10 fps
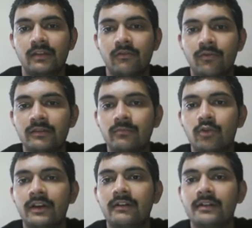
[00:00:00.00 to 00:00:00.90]
One
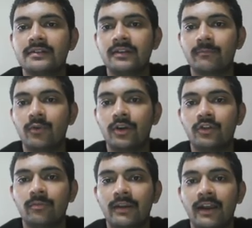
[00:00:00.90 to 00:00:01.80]
more interesting point
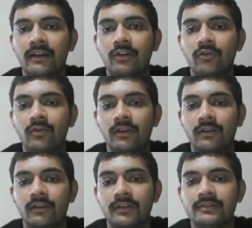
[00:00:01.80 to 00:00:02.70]
to be added over
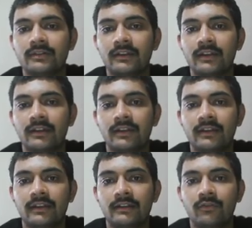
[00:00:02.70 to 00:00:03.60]
here is
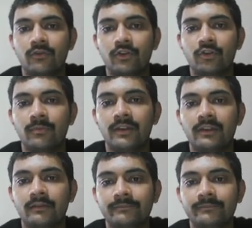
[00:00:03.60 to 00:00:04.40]
going to be